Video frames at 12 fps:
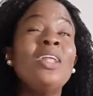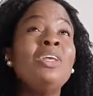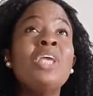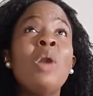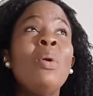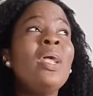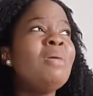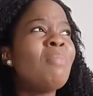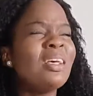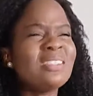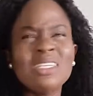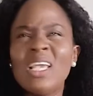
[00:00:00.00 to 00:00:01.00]
You are wearing
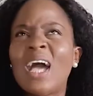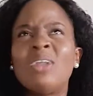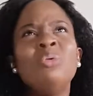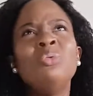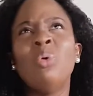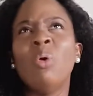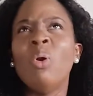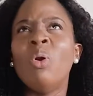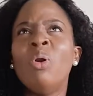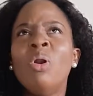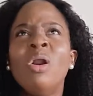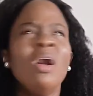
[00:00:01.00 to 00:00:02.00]
masks. I don't know.
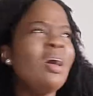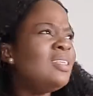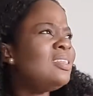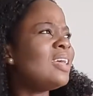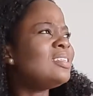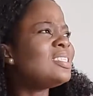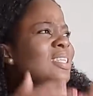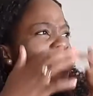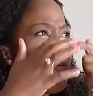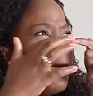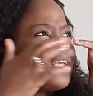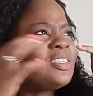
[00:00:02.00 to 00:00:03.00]
You see the
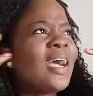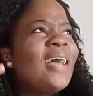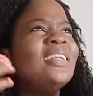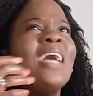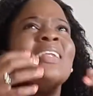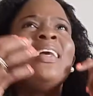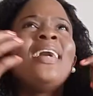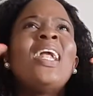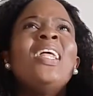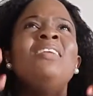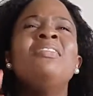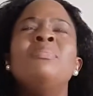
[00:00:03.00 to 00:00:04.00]
masks in their car. They
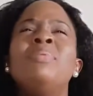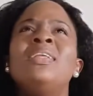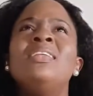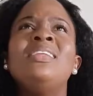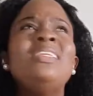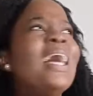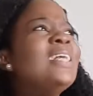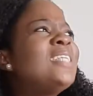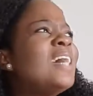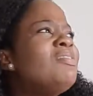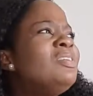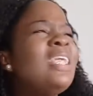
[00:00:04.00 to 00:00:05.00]
cannot even breathe. They are
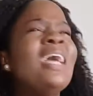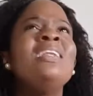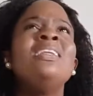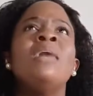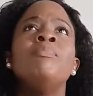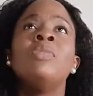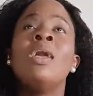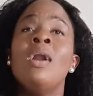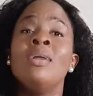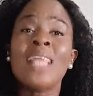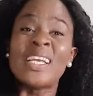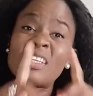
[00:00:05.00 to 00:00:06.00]
driving. And
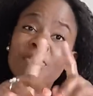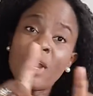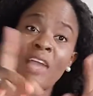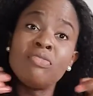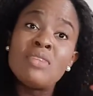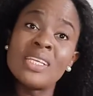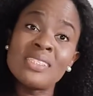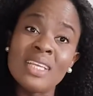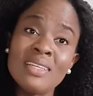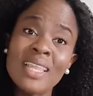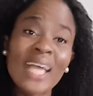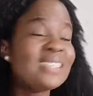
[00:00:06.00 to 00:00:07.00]
that's the forgetfulness
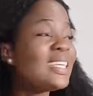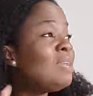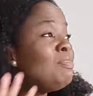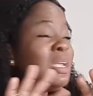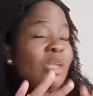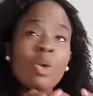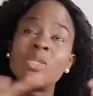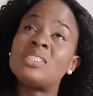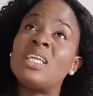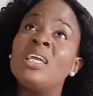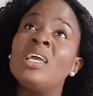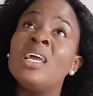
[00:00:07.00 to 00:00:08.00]
thing. That's the being lost
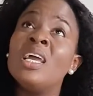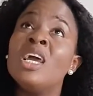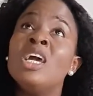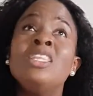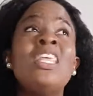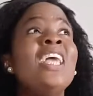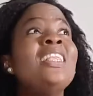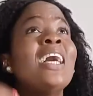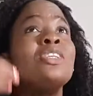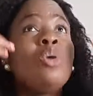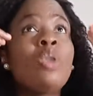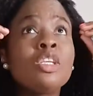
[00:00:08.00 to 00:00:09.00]
thing. They are
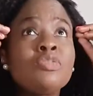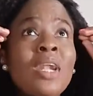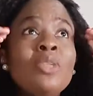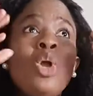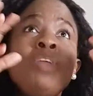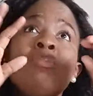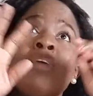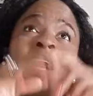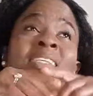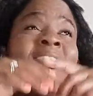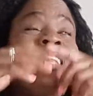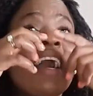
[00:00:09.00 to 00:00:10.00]
so lost for that they even
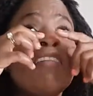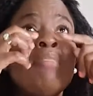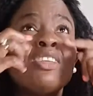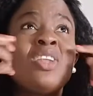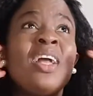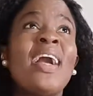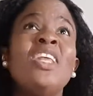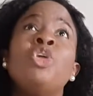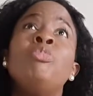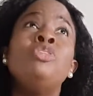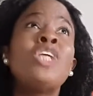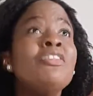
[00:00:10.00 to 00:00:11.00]
forget that they have masks on their car and they
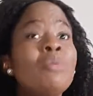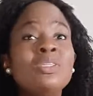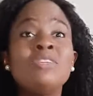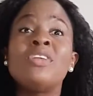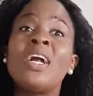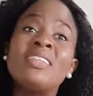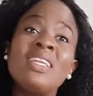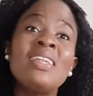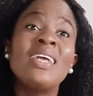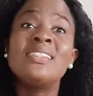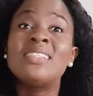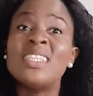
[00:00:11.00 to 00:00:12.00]
will drive with it for like the
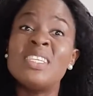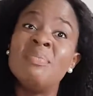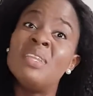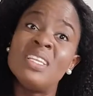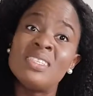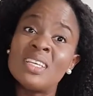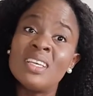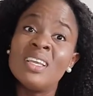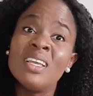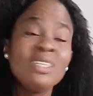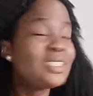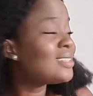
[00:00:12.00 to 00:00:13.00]
next 30 minutes.
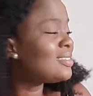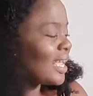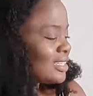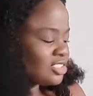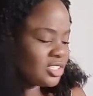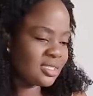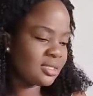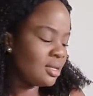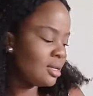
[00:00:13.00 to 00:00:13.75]
That's just.